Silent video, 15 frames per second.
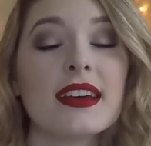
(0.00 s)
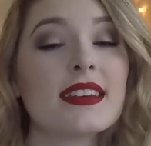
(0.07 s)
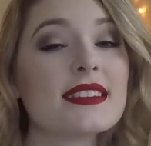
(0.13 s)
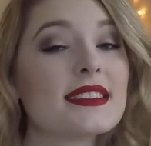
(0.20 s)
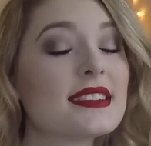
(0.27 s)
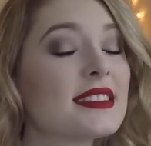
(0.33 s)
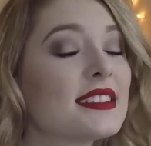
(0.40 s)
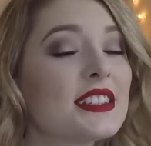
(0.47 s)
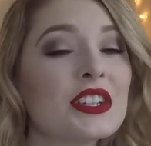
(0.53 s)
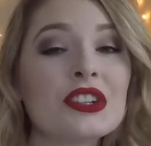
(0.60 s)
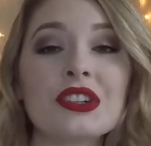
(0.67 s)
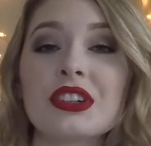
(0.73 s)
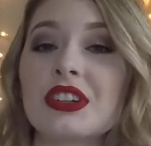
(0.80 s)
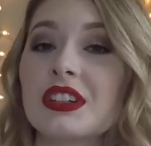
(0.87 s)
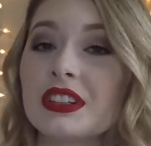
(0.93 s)

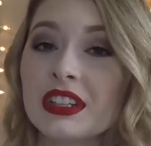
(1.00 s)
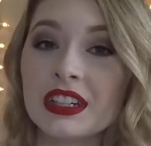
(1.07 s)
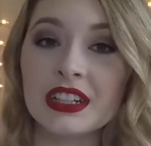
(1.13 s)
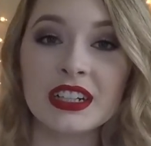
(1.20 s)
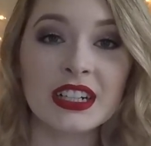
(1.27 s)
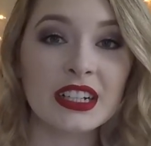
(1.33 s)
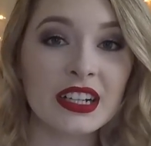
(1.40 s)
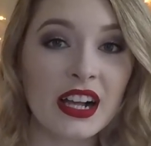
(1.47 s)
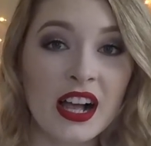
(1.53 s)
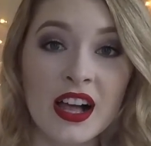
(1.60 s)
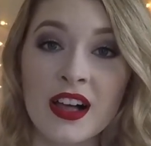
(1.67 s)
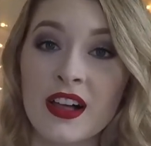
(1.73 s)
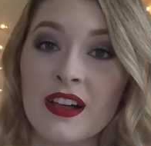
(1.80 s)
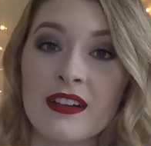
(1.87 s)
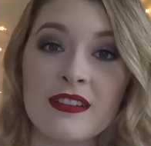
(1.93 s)
Steer clear
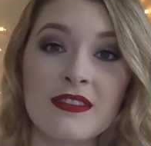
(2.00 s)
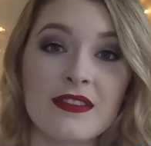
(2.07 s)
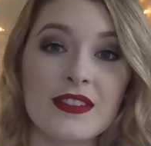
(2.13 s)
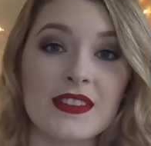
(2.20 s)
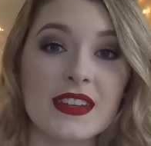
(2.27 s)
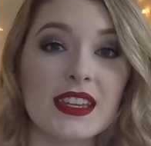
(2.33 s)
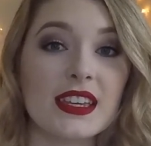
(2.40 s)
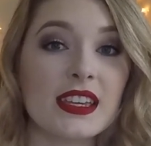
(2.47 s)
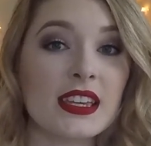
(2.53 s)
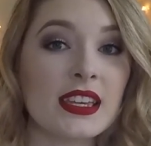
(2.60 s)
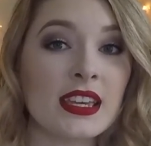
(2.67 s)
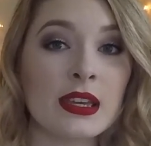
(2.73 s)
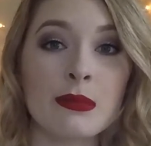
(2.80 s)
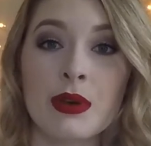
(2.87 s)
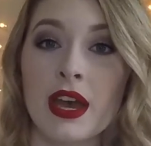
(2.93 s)
of
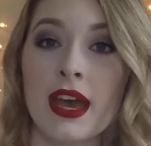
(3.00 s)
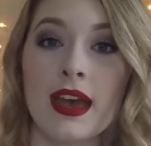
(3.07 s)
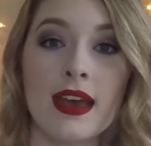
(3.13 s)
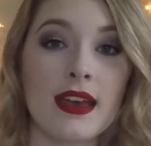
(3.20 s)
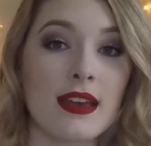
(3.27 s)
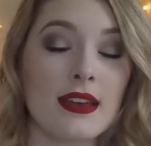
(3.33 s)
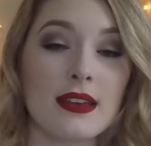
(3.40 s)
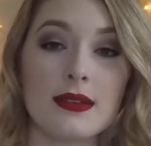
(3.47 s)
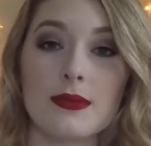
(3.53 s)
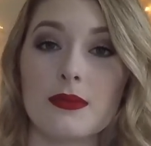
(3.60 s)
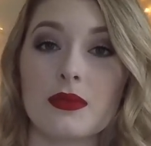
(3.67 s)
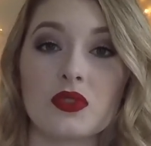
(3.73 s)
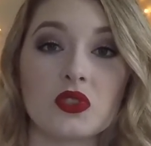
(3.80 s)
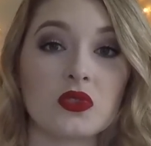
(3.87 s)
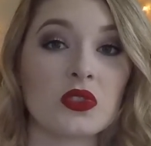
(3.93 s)
eBay
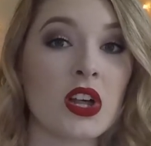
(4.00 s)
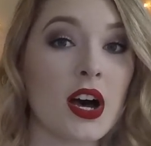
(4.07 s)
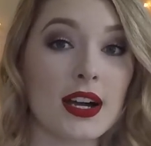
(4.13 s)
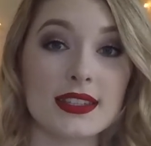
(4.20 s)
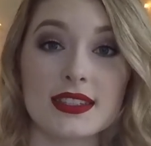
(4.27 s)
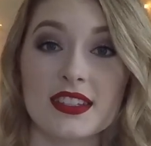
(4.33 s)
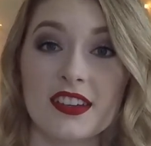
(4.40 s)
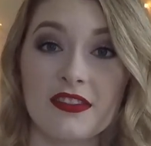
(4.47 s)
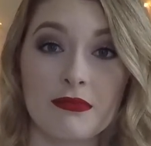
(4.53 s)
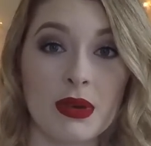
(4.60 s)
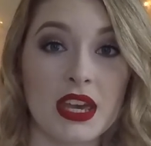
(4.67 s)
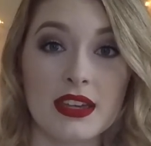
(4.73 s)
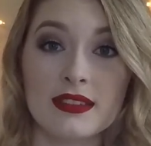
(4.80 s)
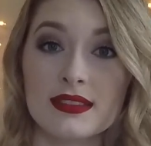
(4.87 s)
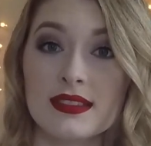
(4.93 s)
lots of
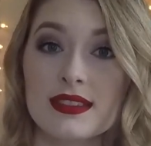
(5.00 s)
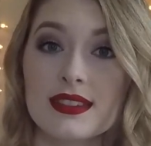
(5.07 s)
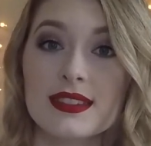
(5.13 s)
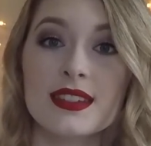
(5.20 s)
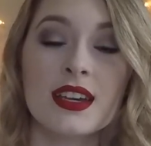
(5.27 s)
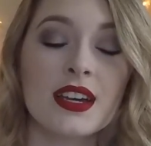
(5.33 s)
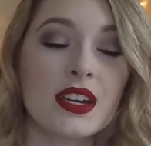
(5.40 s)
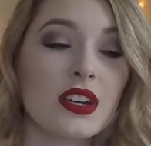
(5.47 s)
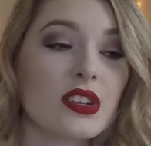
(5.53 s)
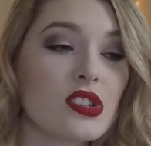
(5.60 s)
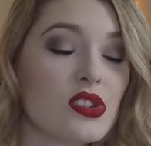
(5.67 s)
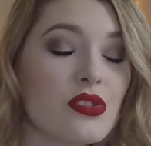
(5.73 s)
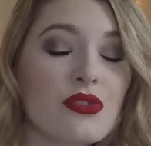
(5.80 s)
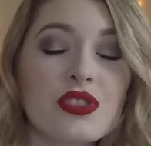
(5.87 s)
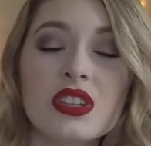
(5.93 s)
pins.
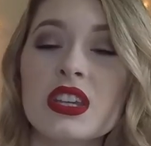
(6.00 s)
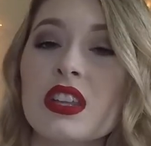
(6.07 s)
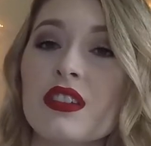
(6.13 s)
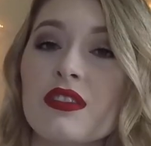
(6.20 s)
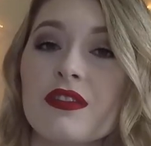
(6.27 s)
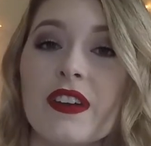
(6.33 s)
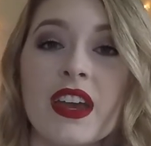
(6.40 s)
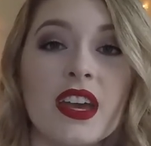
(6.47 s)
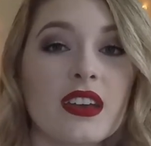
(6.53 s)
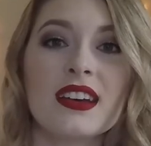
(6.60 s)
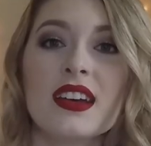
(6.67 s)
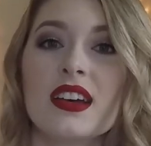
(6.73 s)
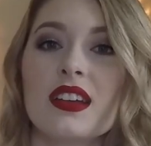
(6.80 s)
Usually they're fake.